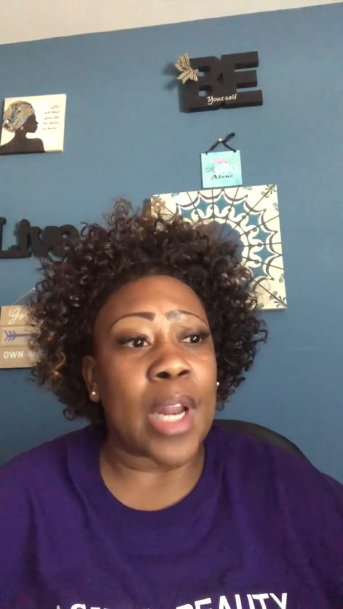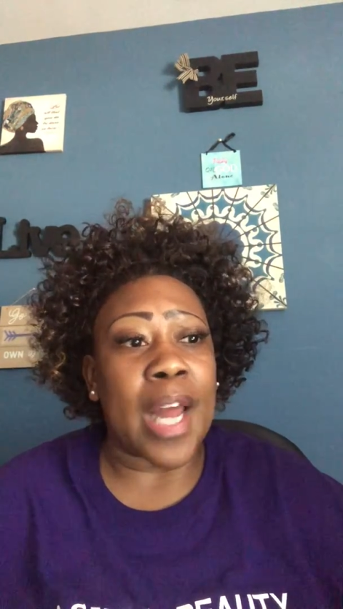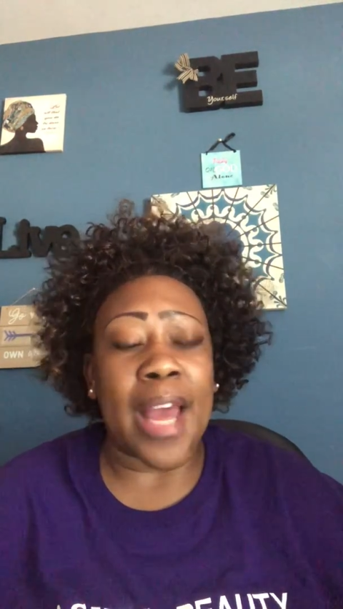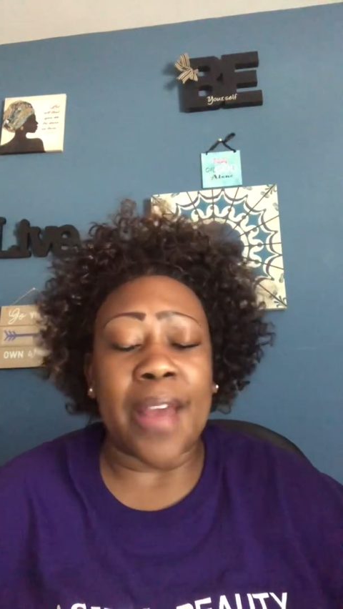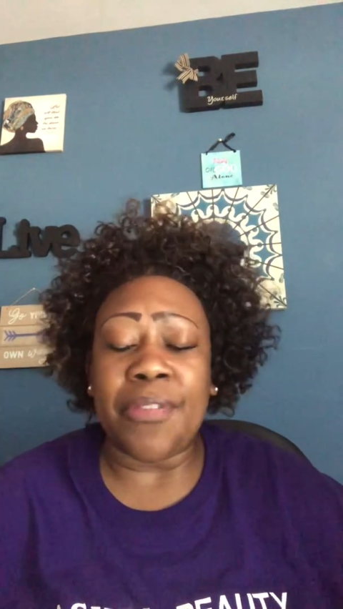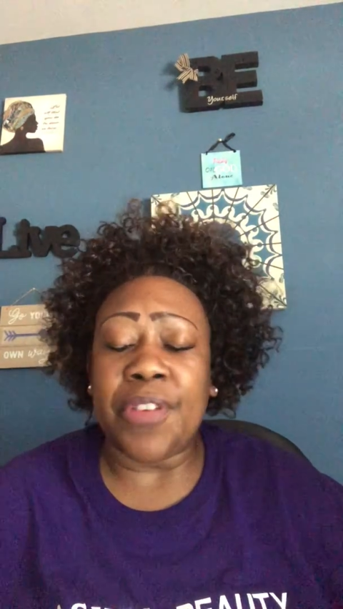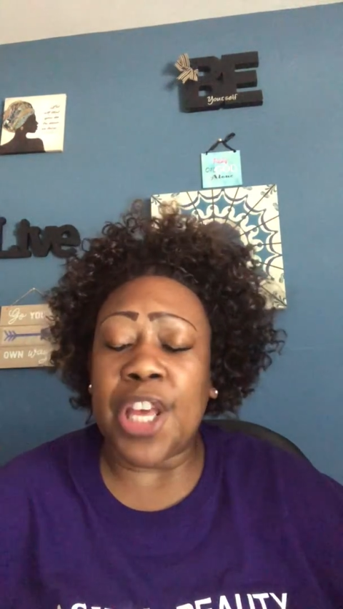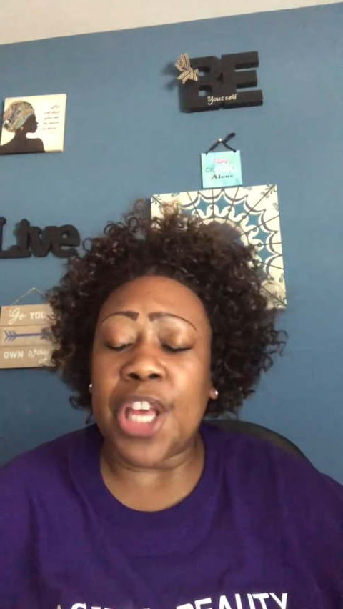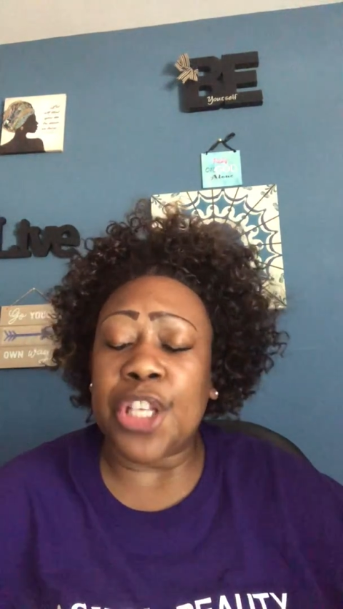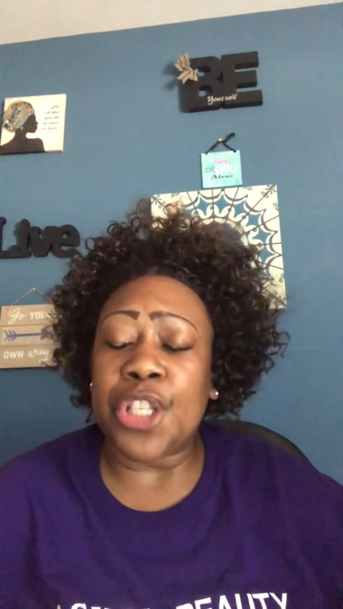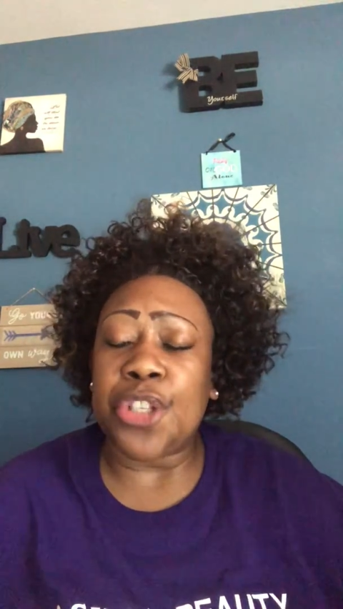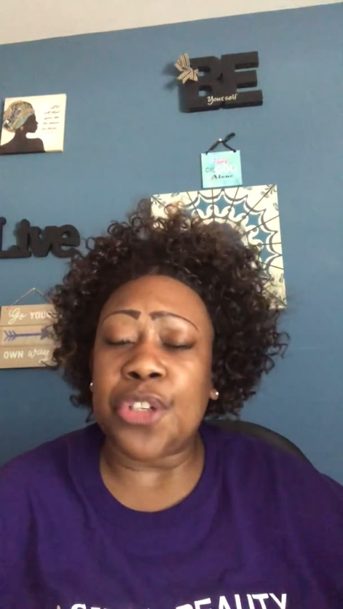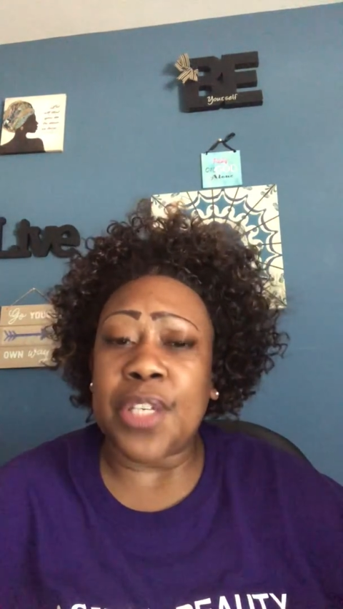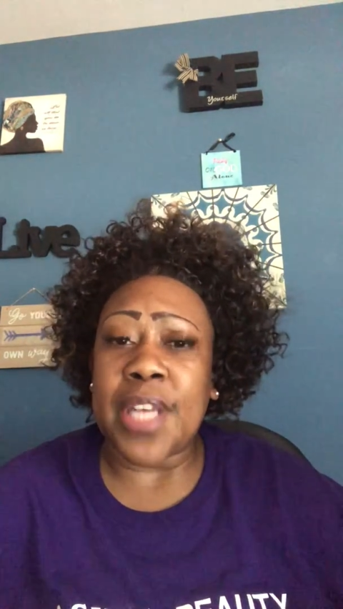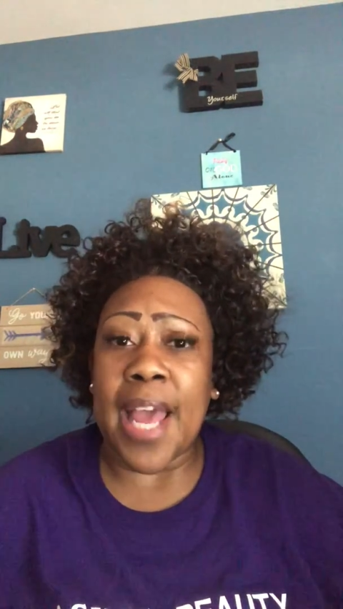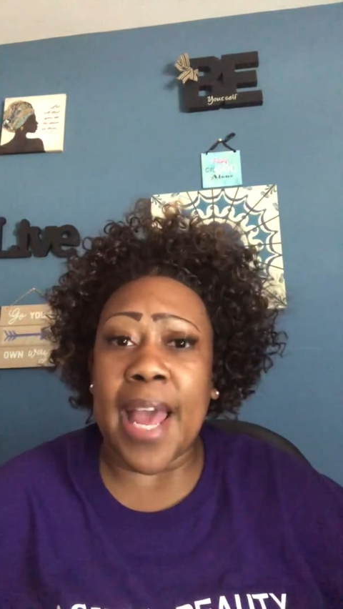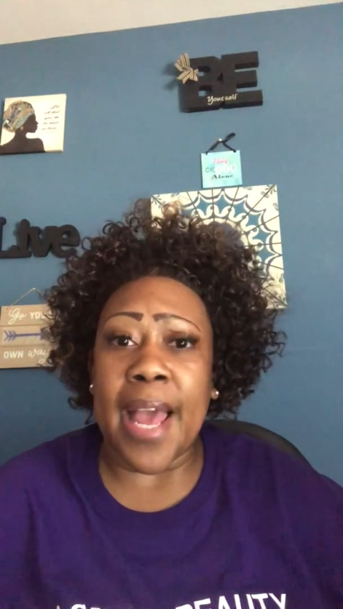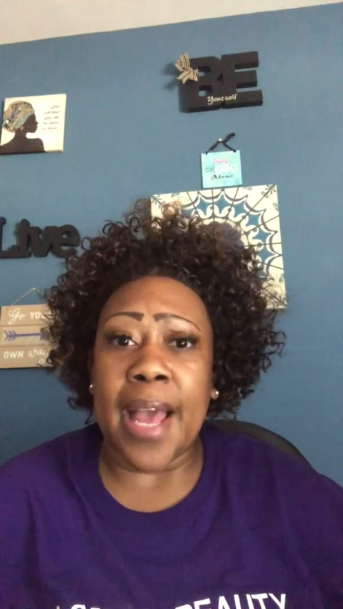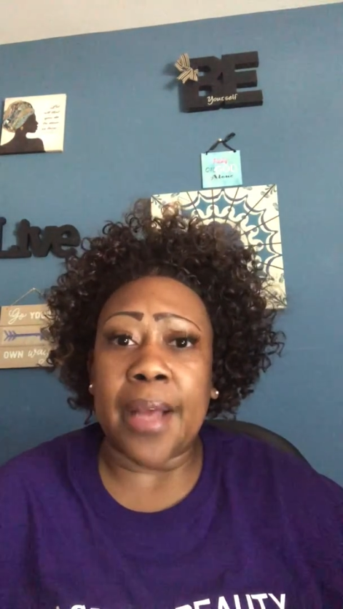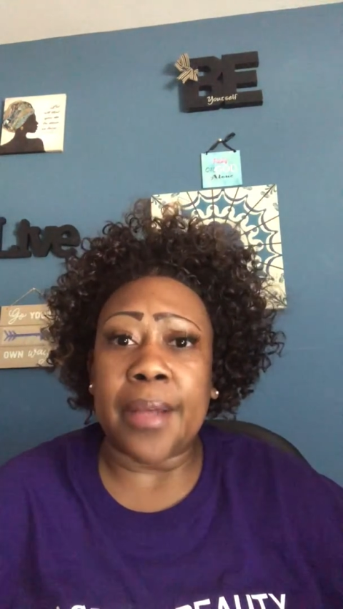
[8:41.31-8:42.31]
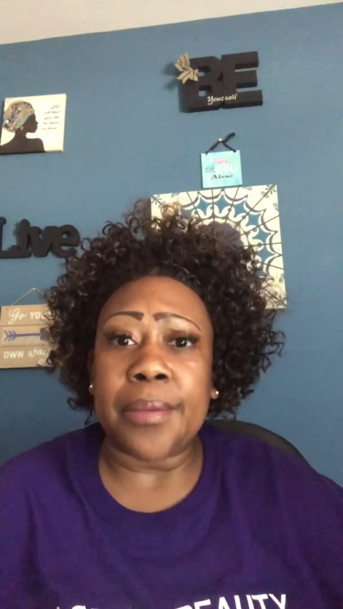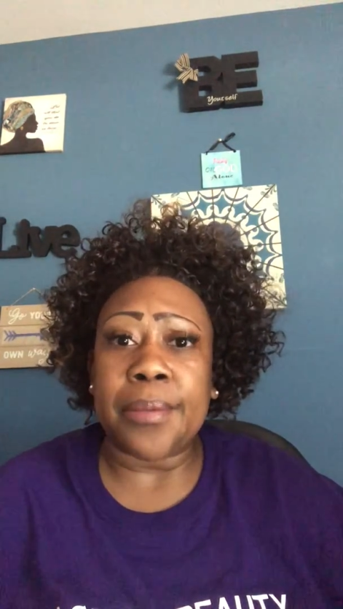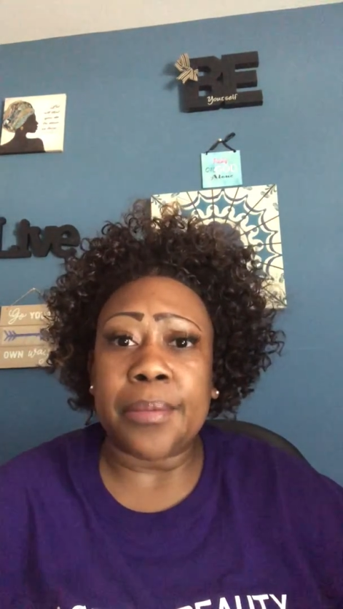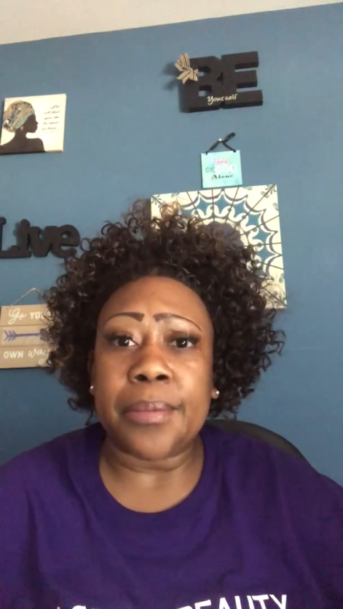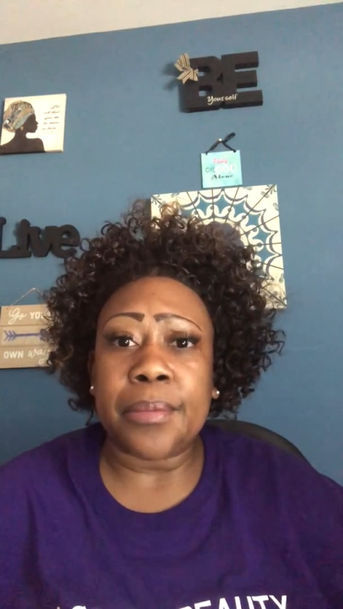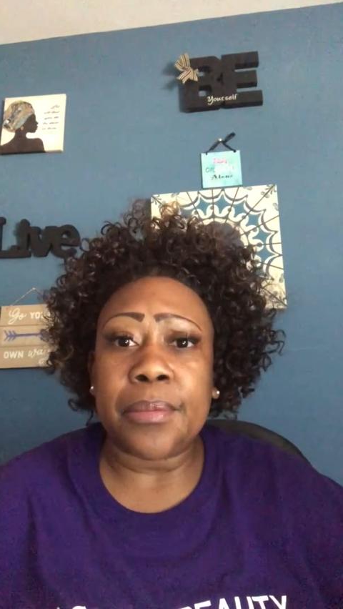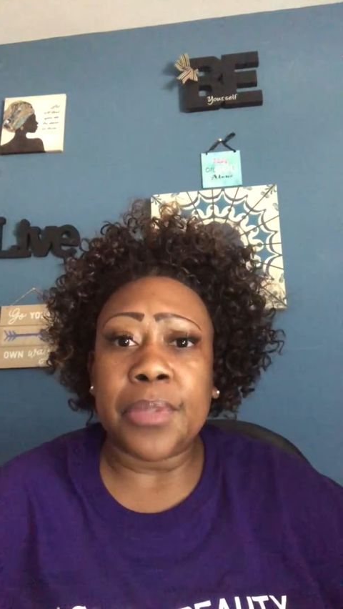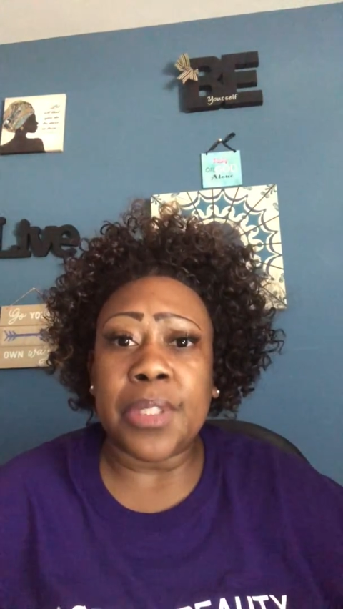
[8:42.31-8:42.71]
life gets you down,